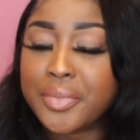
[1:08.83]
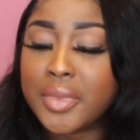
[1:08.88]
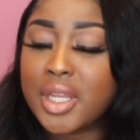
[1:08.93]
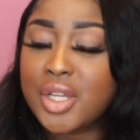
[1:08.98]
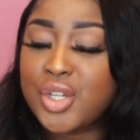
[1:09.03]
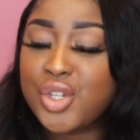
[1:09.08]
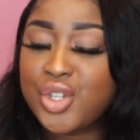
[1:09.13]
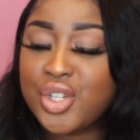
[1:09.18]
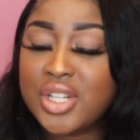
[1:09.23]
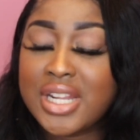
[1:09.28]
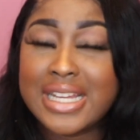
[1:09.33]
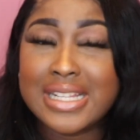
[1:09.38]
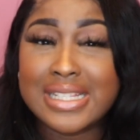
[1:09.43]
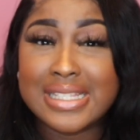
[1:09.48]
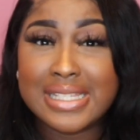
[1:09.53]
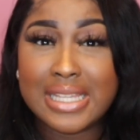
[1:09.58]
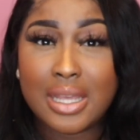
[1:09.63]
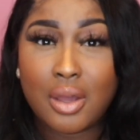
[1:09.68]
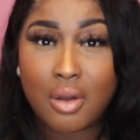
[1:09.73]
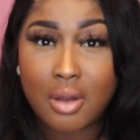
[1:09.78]
Should I
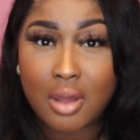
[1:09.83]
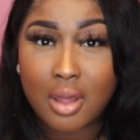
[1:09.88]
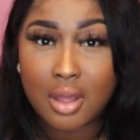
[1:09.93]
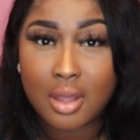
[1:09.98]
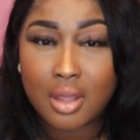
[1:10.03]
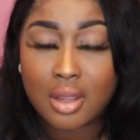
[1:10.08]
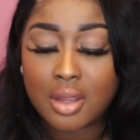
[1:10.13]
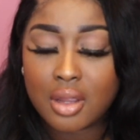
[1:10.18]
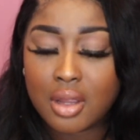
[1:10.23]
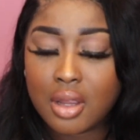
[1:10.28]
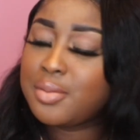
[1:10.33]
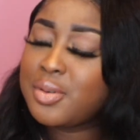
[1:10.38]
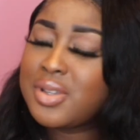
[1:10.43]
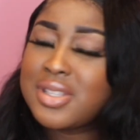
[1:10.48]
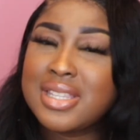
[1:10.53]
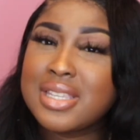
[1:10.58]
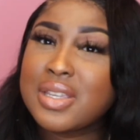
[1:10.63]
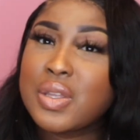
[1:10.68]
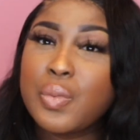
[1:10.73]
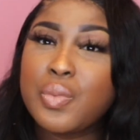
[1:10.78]
tell her? Because
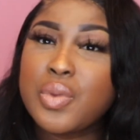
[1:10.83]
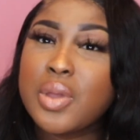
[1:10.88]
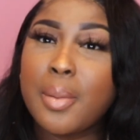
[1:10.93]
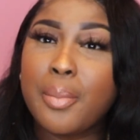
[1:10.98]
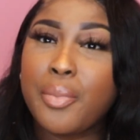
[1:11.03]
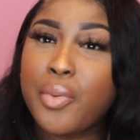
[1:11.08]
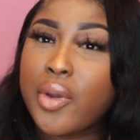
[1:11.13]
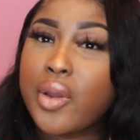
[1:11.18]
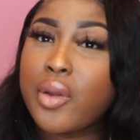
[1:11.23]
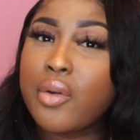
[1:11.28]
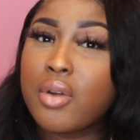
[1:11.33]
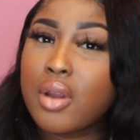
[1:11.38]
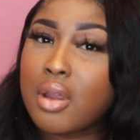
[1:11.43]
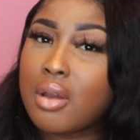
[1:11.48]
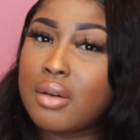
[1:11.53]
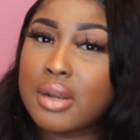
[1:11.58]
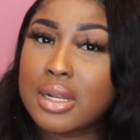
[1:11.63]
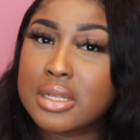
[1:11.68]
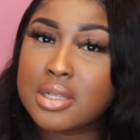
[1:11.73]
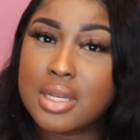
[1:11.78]
there could be a boy or a
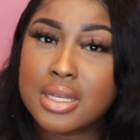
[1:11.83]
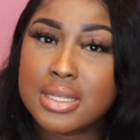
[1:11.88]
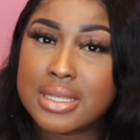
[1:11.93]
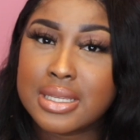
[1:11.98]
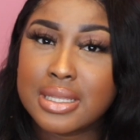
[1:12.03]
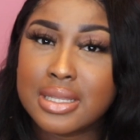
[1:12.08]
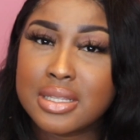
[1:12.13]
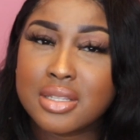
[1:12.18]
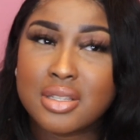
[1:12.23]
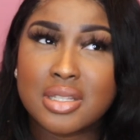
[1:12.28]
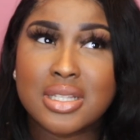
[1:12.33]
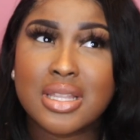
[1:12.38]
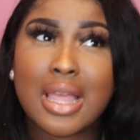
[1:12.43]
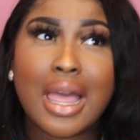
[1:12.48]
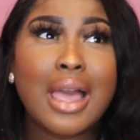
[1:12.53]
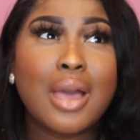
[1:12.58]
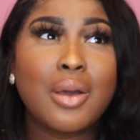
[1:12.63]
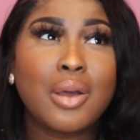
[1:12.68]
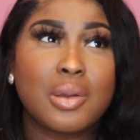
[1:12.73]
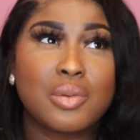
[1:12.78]
girl that's asking this because
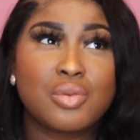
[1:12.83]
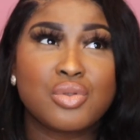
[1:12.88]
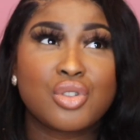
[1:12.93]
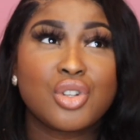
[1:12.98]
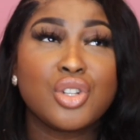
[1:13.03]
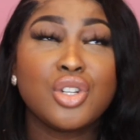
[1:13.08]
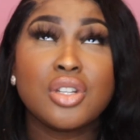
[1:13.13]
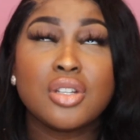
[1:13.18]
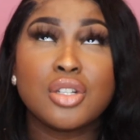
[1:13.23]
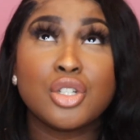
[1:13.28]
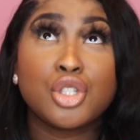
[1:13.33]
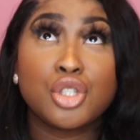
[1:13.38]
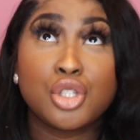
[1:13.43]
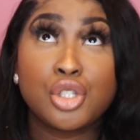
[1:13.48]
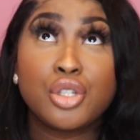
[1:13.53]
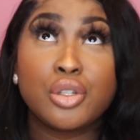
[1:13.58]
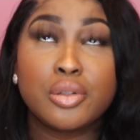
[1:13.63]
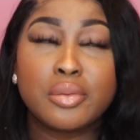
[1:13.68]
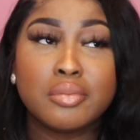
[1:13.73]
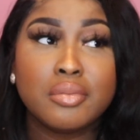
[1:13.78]
I, I was going to
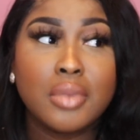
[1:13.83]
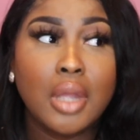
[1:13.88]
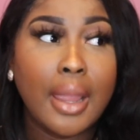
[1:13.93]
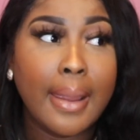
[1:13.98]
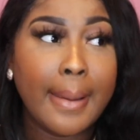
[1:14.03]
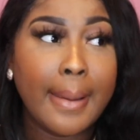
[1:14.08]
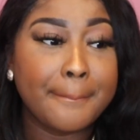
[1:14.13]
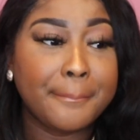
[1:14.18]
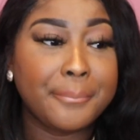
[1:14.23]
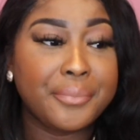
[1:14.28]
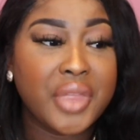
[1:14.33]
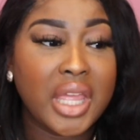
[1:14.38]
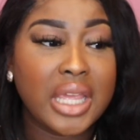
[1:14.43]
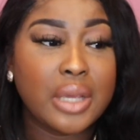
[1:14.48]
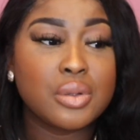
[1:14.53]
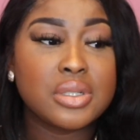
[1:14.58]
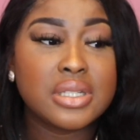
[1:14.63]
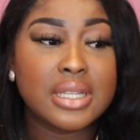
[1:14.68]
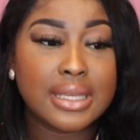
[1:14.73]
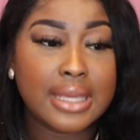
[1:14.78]
assume that it
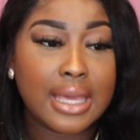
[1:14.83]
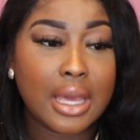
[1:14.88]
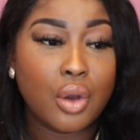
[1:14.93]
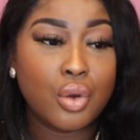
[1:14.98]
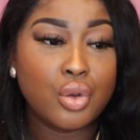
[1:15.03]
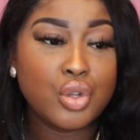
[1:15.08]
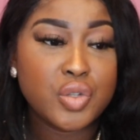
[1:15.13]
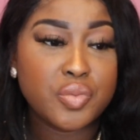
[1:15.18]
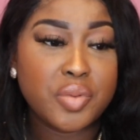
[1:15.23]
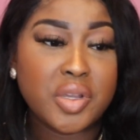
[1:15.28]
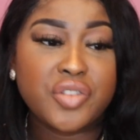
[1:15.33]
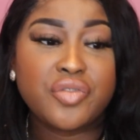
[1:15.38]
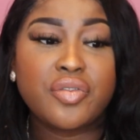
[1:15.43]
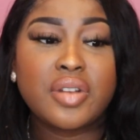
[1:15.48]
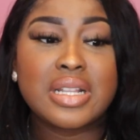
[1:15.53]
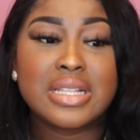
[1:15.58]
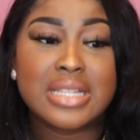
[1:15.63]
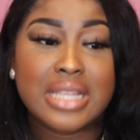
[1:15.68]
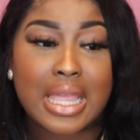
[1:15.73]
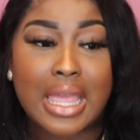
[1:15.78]
was a girl whose best friend
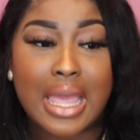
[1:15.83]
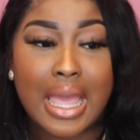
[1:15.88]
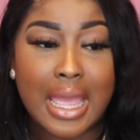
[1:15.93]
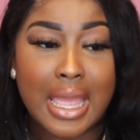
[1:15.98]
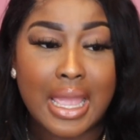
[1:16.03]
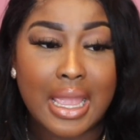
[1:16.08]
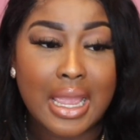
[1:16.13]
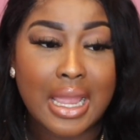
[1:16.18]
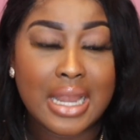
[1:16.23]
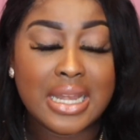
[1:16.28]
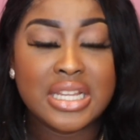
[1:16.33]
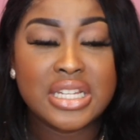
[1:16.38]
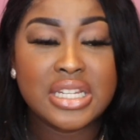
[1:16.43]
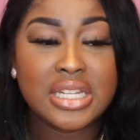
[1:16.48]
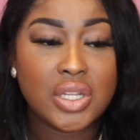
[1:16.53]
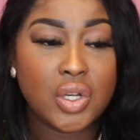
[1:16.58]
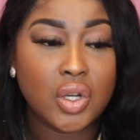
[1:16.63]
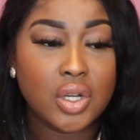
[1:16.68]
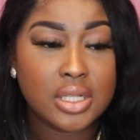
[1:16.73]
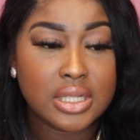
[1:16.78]
is a guy and he's
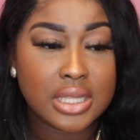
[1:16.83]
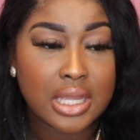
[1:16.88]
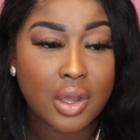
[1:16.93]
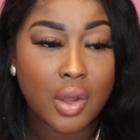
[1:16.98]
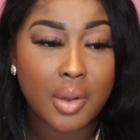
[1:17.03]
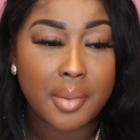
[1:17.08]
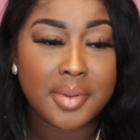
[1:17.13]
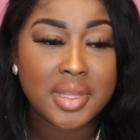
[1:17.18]
cheating on his girl.